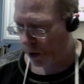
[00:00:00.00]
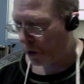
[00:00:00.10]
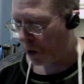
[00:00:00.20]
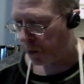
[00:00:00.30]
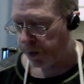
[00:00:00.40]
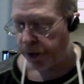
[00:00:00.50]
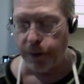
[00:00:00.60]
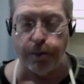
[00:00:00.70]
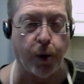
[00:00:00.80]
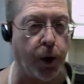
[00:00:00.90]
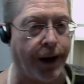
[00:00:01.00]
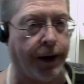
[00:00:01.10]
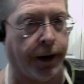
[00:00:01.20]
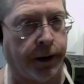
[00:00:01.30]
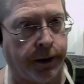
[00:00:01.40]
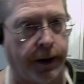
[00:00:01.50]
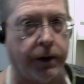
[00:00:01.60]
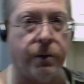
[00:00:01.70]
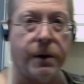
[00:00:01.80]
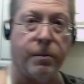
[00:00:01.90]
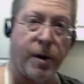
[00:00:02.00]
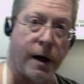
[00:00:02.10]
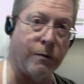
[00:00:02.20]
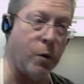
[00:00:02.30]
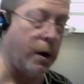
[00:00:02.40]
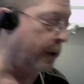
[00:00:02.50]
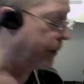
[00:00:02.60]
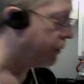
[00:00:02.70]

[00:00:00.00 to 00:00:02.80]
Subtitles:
along with the boiling. And that's what the pot of water is